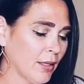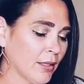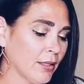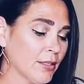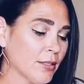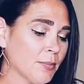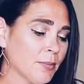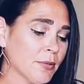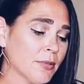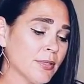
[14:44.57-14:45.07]

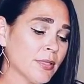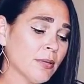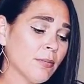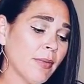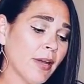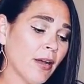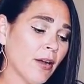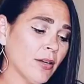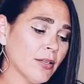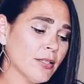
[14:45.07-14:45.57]
This person
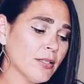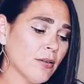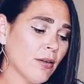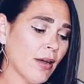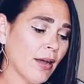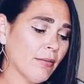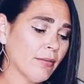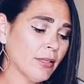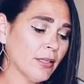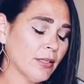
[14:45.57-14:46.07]
may also
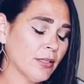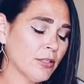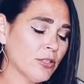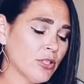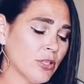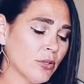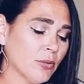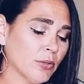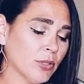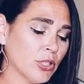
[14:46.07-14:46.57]
have an
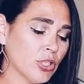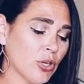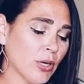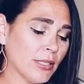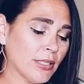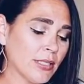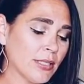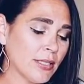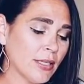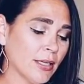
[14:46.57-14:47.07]
issue with
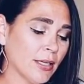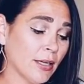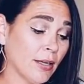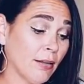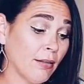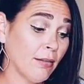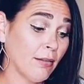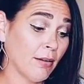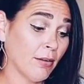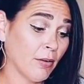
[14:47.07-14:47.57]
trusting
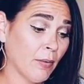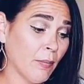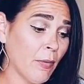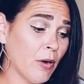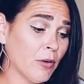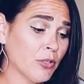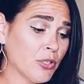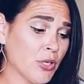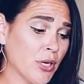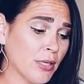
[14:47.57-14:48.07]
their
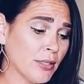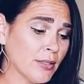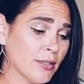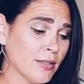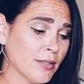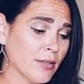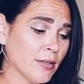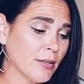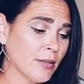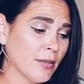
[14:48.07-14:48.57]

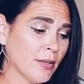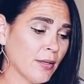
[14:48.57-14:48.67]
emotions,